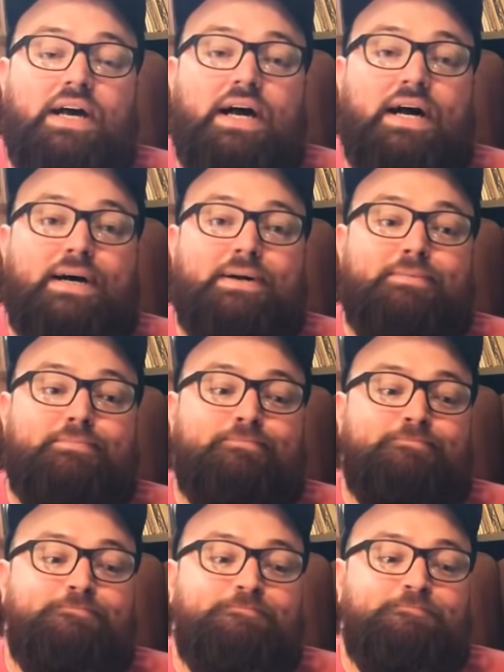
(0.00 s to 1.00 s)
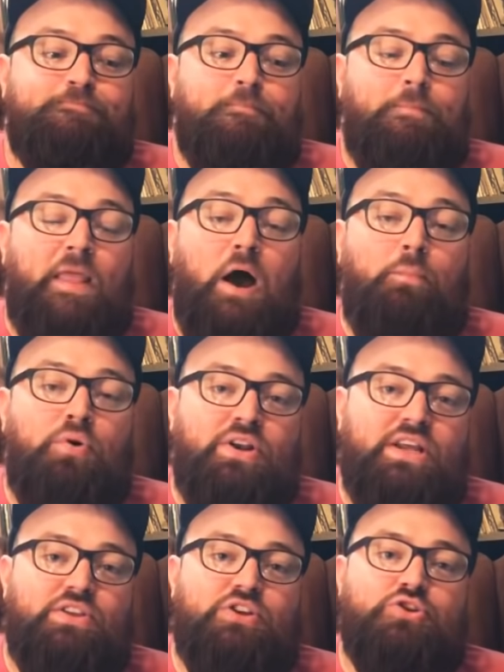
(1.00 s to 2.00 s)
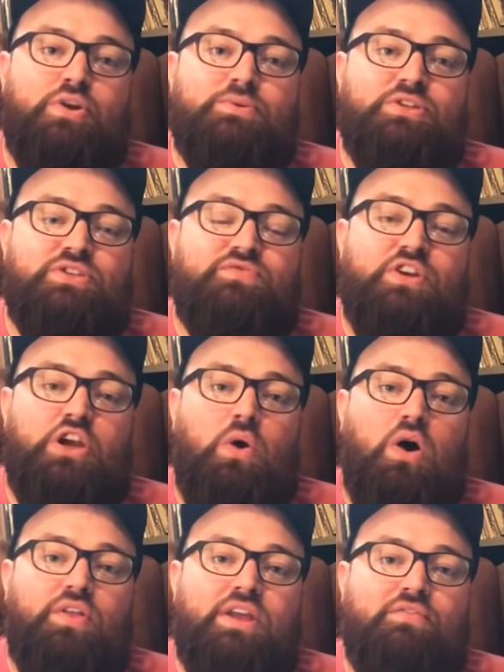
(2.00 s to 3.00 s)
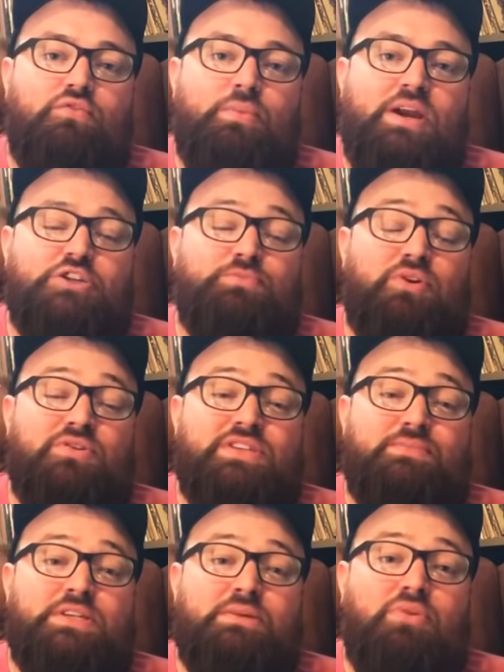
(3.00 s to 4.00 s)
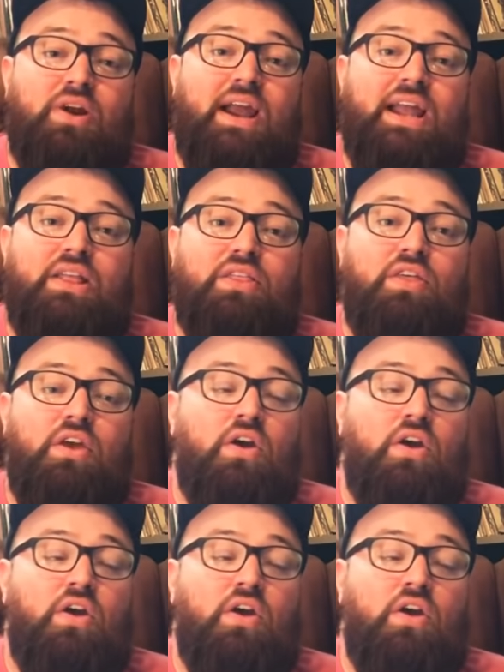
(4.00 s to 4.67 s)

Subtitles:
I'll put it in the description of this video, all the information, but on September 8th,